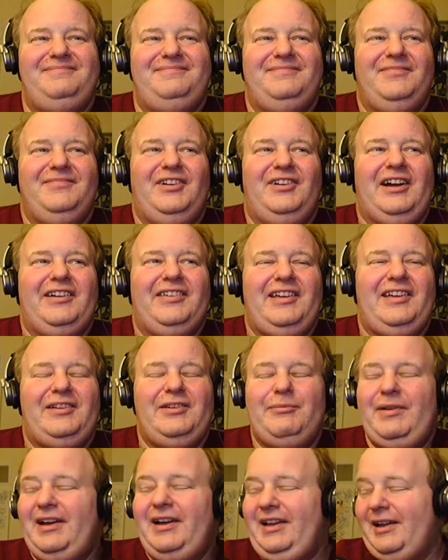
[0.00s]
Well, because
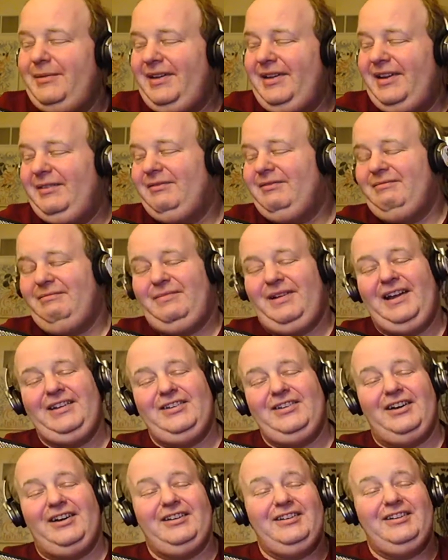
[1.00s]
I mean, my
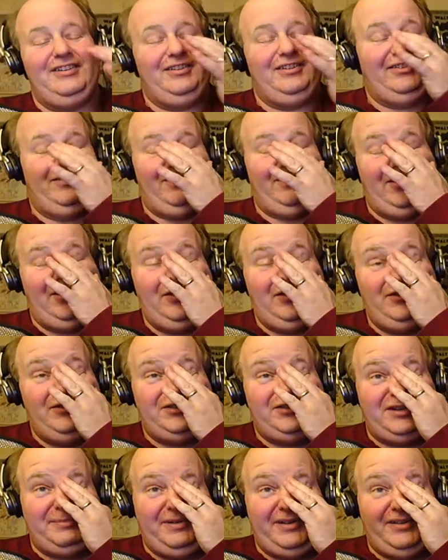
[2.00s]
daughter is huge
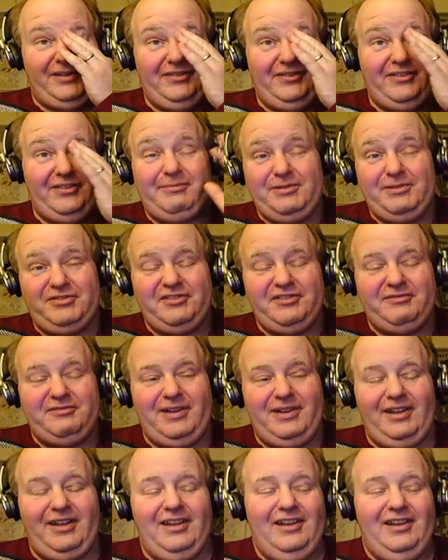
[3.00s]
into puzzles, especially with
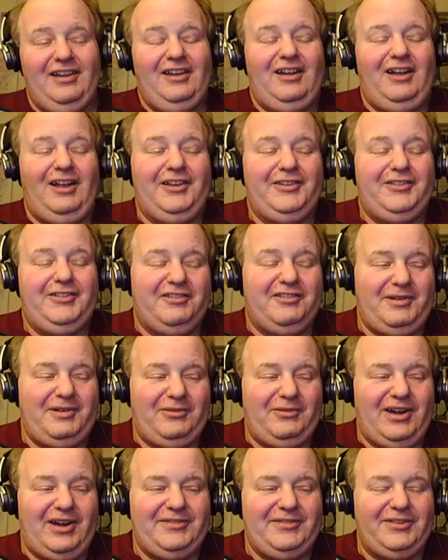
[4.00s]
my
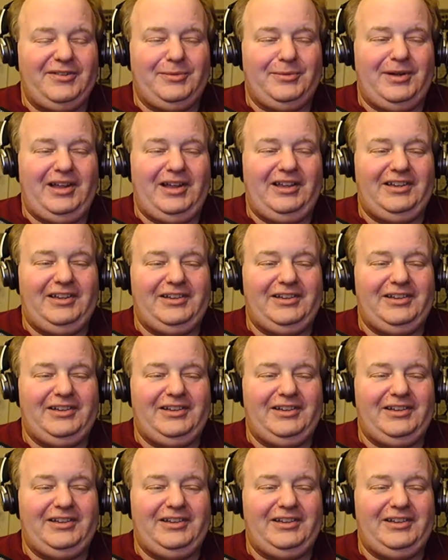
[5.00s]
wife as well.